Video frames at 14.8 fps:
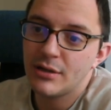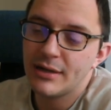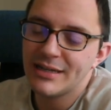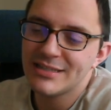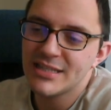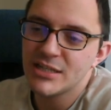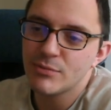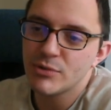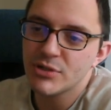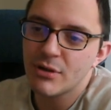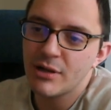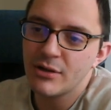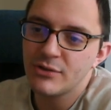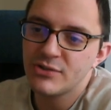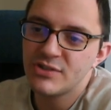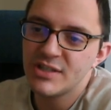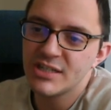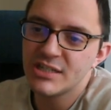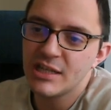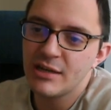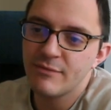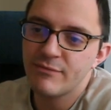Is this what's going on?
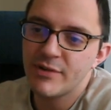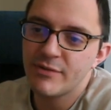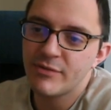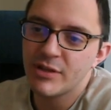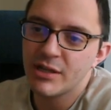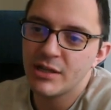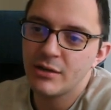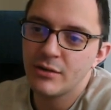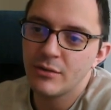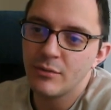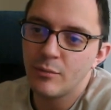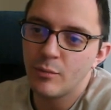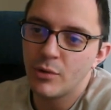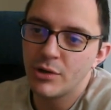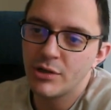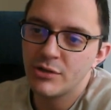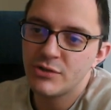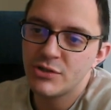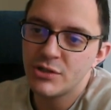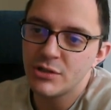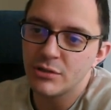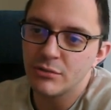16 and 15, 1 and
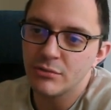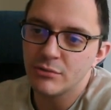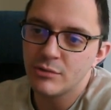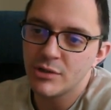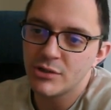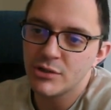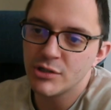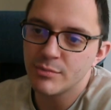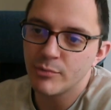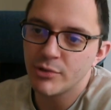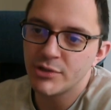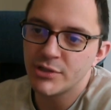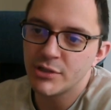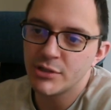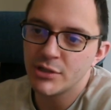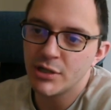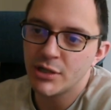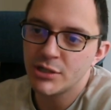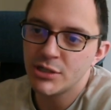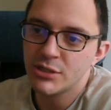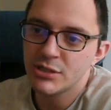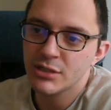2. The two smallest and the two
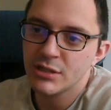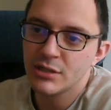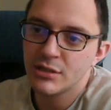largest.